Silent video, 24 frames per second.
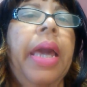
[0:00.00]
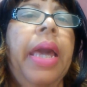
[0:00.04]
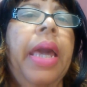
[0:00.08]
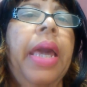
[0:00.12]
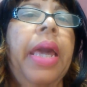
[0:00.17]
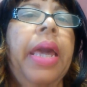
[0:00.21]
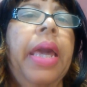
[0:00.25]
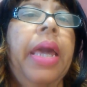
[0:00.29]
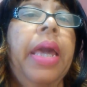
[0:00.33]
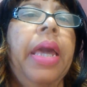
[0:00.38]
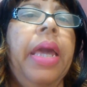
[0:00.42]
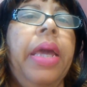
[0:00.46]

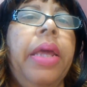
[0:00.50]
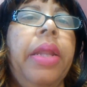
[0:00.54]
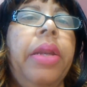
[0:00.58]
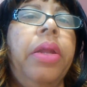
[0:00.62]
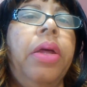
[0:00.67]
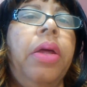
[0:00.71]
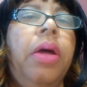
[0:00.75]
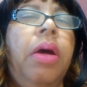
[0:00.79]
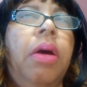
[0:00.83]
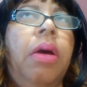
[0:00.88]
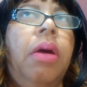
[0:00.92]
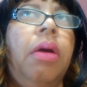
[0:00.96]

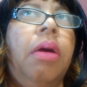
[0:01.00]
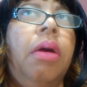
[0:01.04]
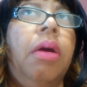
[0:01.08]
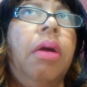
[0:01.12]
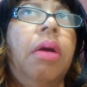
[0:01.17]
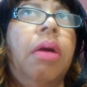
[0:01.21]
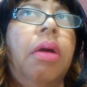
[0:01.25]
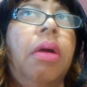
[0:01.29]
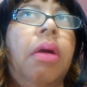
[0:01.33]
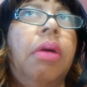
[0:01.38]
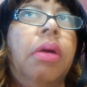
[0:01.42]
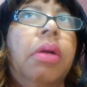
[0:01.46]
And
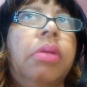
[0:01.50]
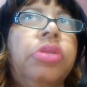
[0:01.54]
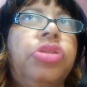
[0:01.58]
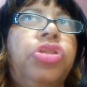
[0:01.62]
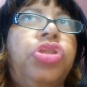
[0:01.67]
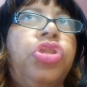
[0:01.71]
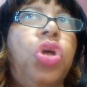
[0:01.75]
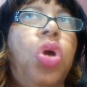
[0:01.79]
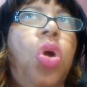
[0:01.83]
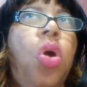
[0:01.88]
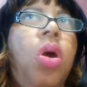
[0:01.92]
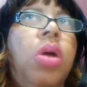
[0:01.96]

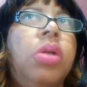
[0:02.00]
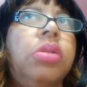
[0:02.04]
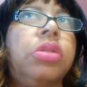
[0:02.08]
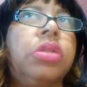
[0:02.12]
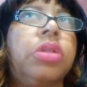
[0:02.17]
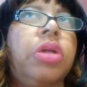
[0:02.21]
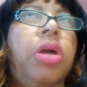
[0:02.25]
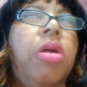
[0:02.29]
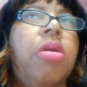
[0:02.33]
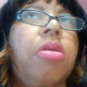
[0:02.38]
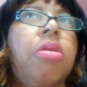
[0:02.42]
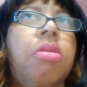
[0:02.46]
Charles
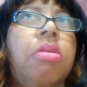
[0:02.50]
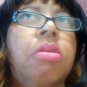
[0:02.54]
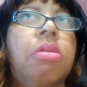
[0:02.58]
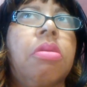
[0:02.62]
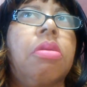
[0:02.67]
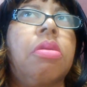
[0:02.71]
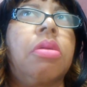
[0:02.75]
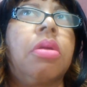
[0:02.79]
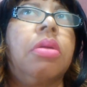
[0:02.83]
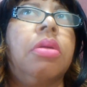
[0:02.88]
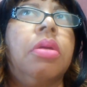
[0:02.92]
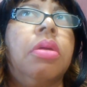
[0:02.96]

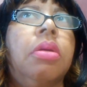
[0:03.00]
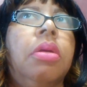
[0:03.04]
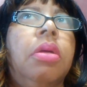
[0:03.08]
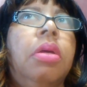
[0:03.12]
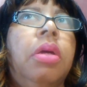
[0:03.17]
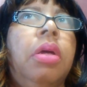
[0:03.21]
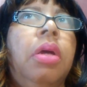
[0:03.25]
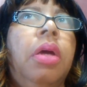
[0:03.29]
Kirk,